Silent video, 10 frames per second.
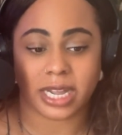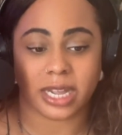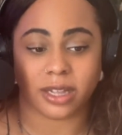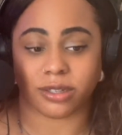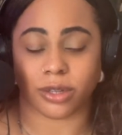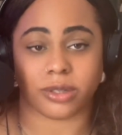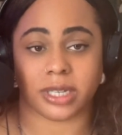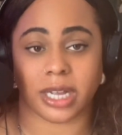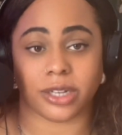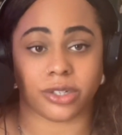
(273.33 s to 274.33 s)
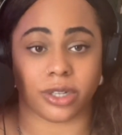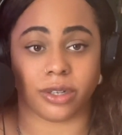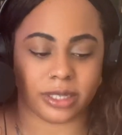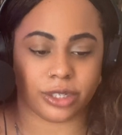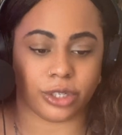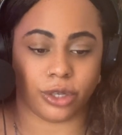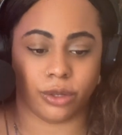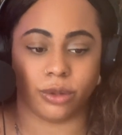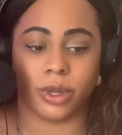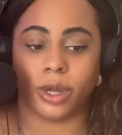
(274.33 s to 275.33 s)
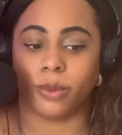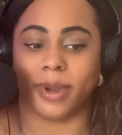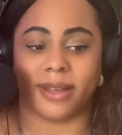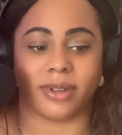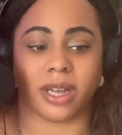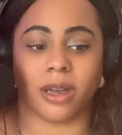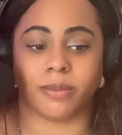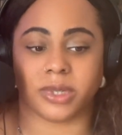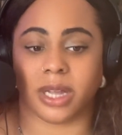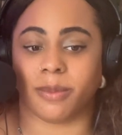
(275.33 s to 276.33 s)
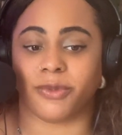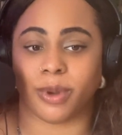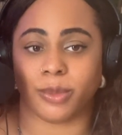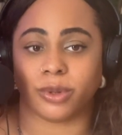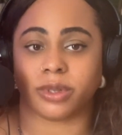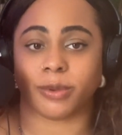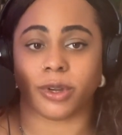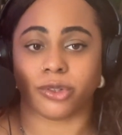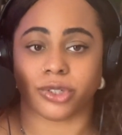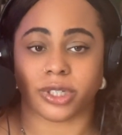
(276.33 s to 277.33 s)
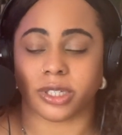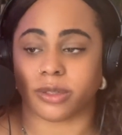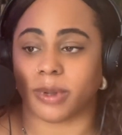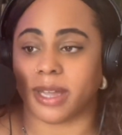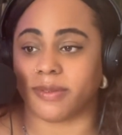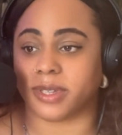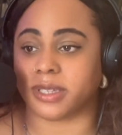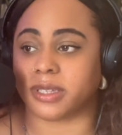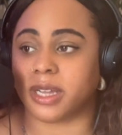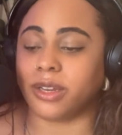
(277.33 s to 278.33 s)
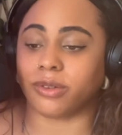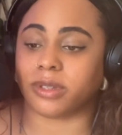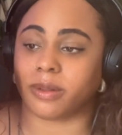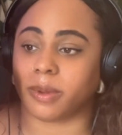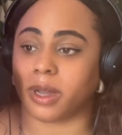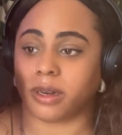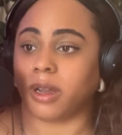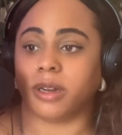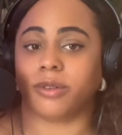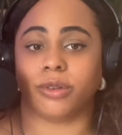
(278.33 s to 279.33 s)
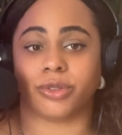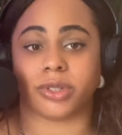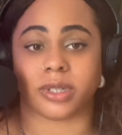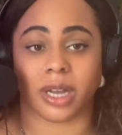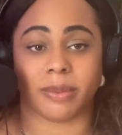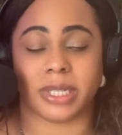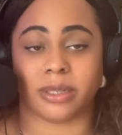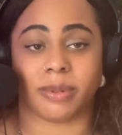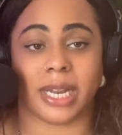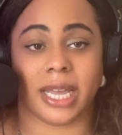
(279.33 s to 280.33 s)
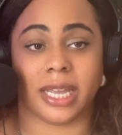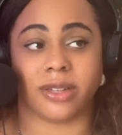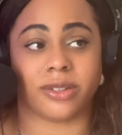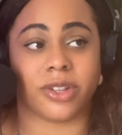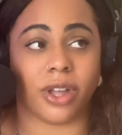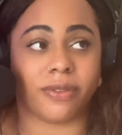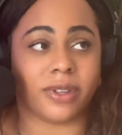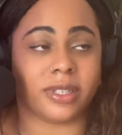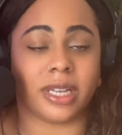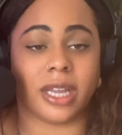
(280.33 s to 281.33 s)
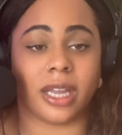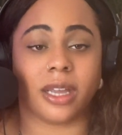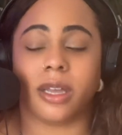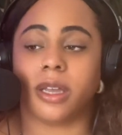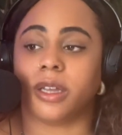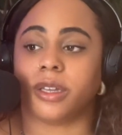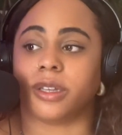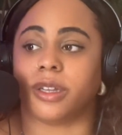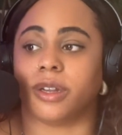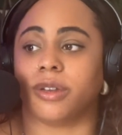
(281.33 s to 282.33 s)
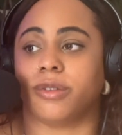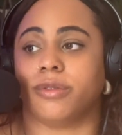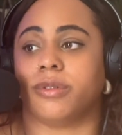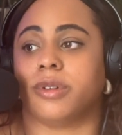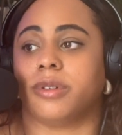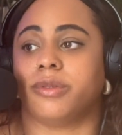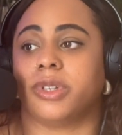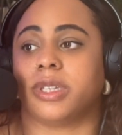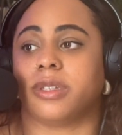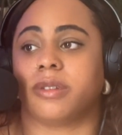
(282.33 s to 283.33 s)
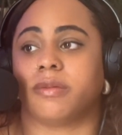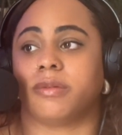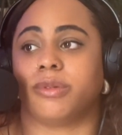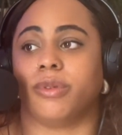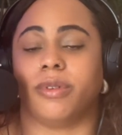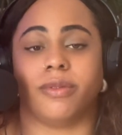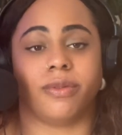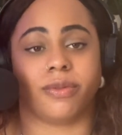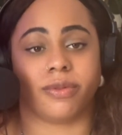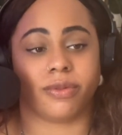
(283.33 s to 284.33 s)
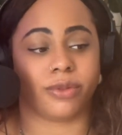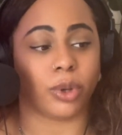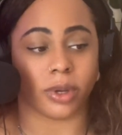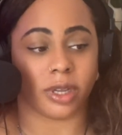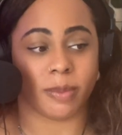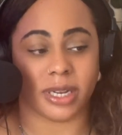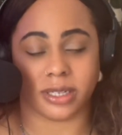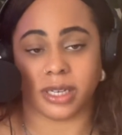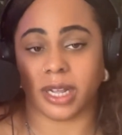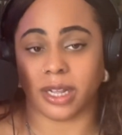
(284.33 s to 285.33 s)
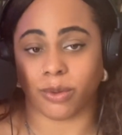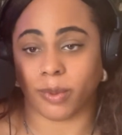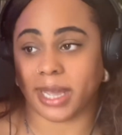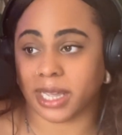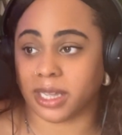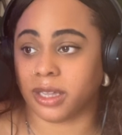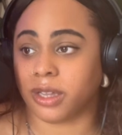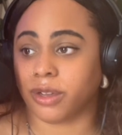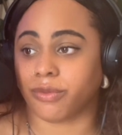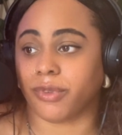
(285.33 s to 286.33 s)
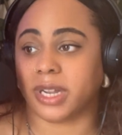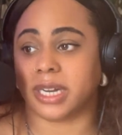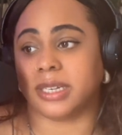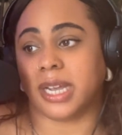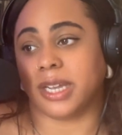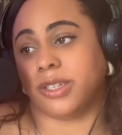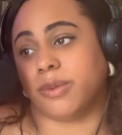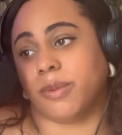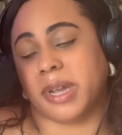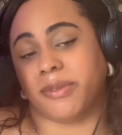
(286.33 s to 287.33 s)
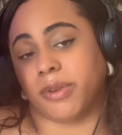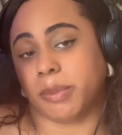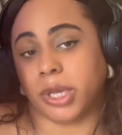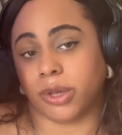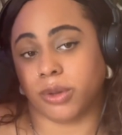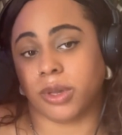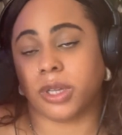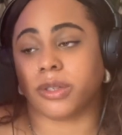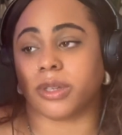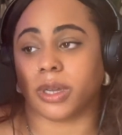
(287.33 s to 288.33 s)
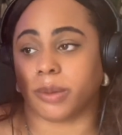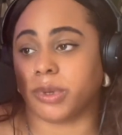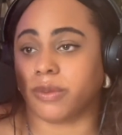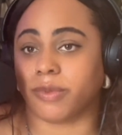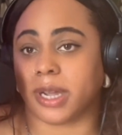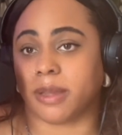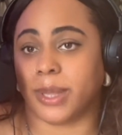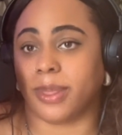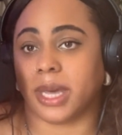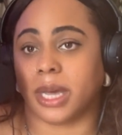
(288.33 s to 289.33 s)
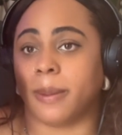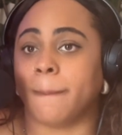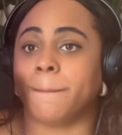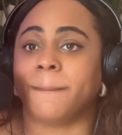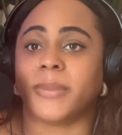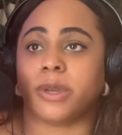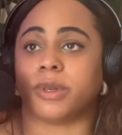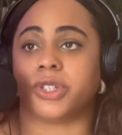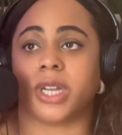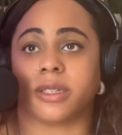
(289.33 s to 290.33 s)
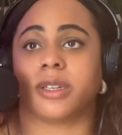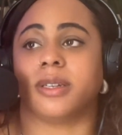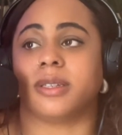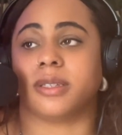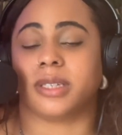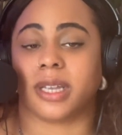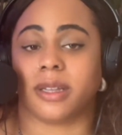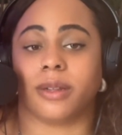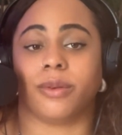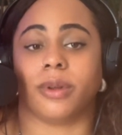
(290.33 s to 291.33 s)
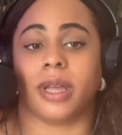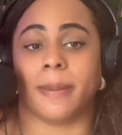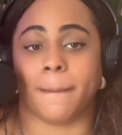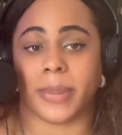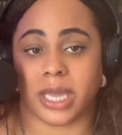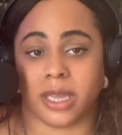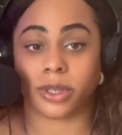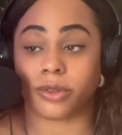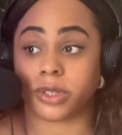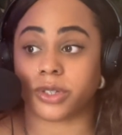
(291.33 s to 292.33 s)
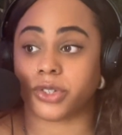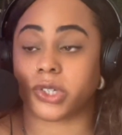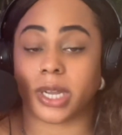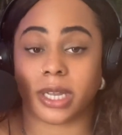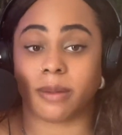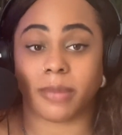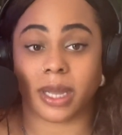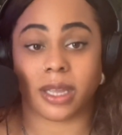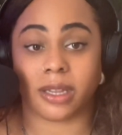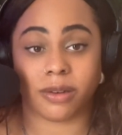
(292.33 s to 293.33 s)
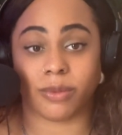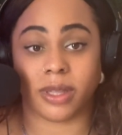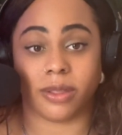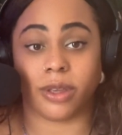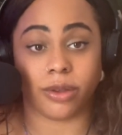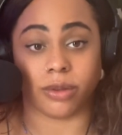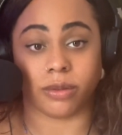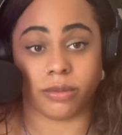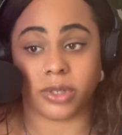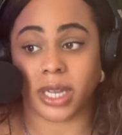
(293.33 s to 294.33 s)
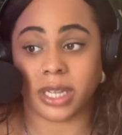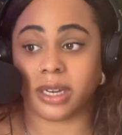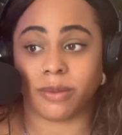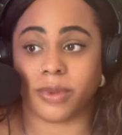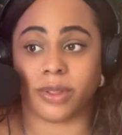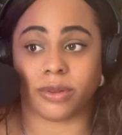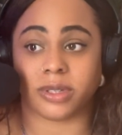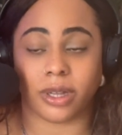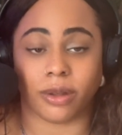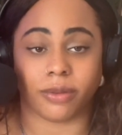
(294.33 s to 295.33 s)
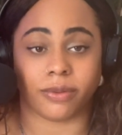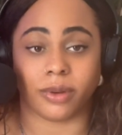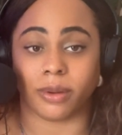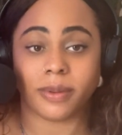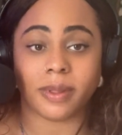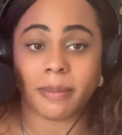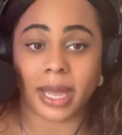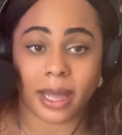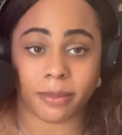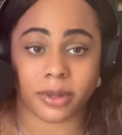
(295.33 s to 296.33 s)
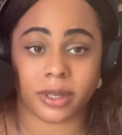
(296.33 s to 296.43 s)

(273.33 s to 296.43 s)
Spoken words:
association. This is you, whatever comes up from your subconscious, whatever's in your unconscious come into play and surfacing. You're just sort of documenting it in a way. Reading takes you away from you, so I wouldn't recommend that. You are just going to sit and be. You're just checking back in with you, checking in with yourself, not with the map,